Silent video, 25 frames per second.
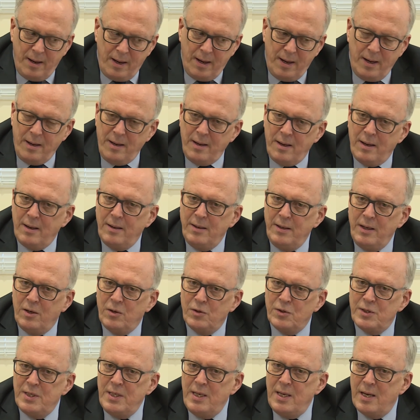in
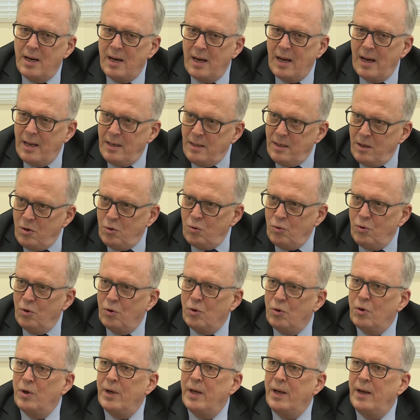Nicosia and in New
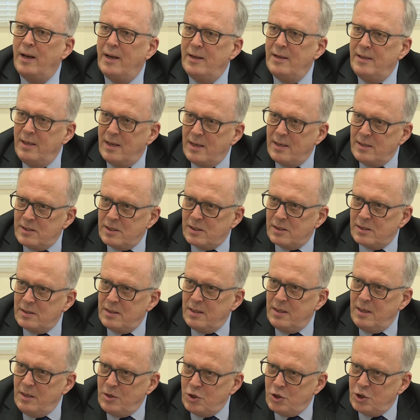York, and the
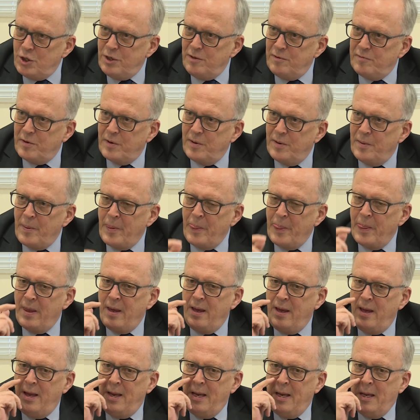ICRC in Geneva.
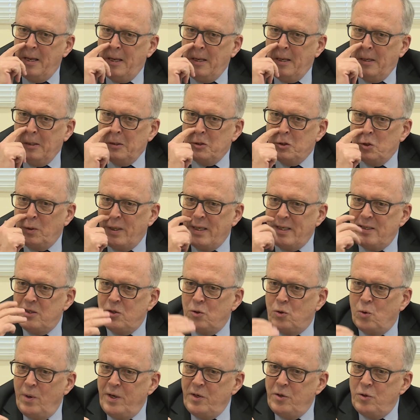So that's
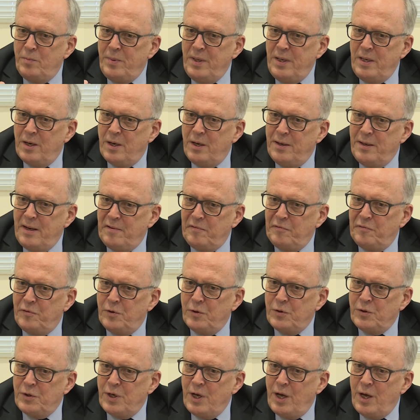going to be an
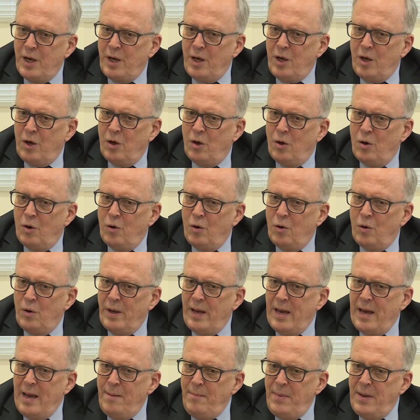effort
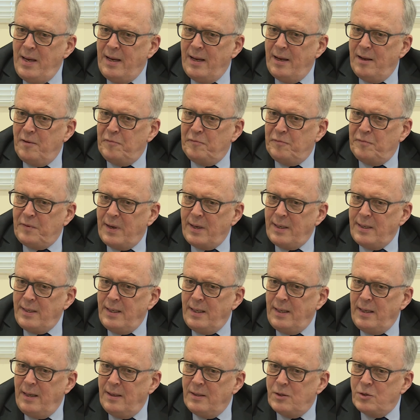aiming at
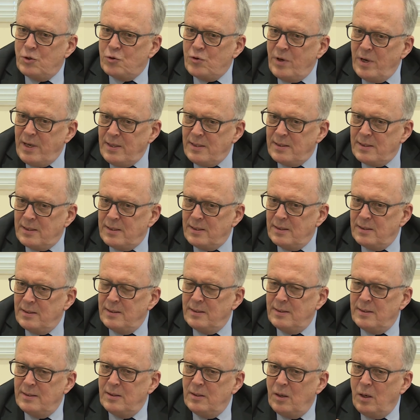finding
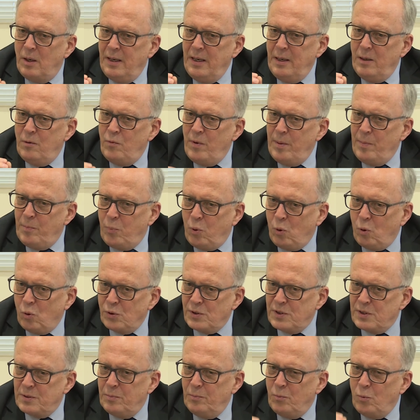traces in
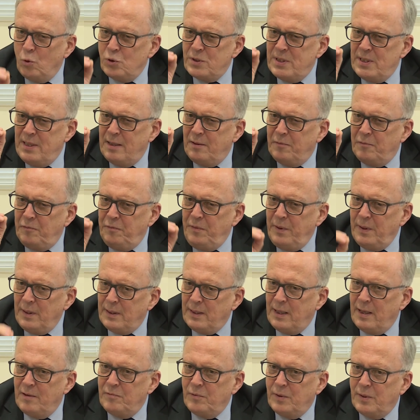reports, mostly at field
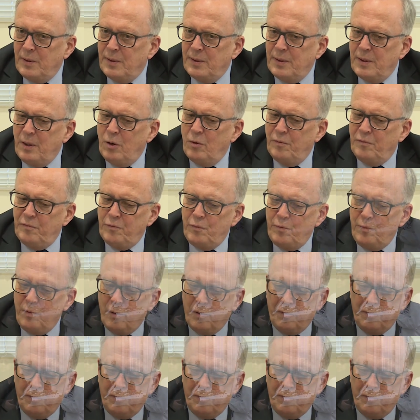level, of